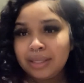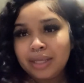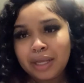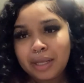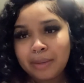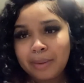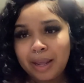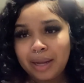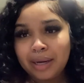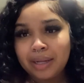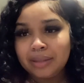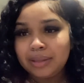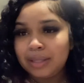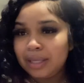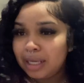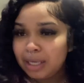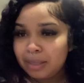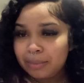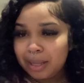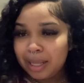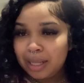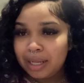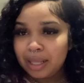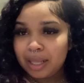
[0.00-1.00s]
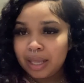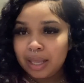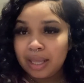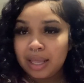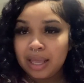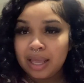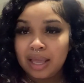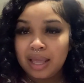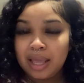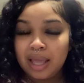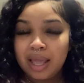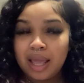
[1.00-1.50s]

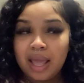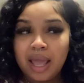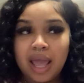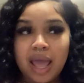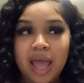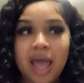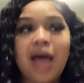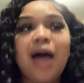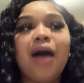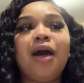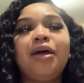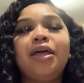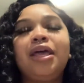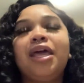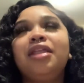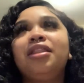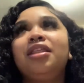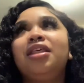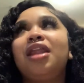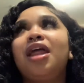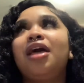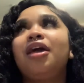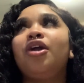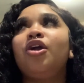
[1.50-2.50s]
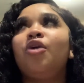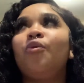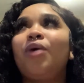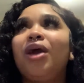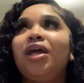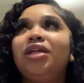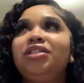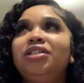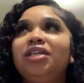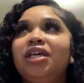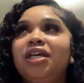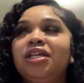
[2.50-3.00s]
And then I hear
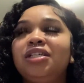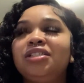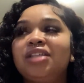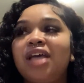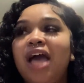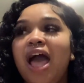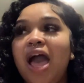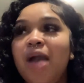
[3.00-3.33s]
white chicks,